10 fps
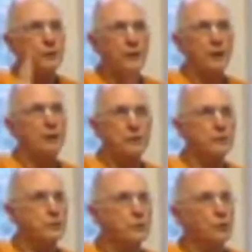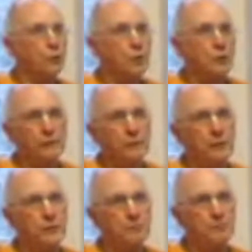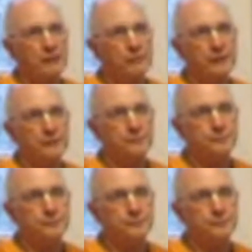they're just going to work for others' benefit.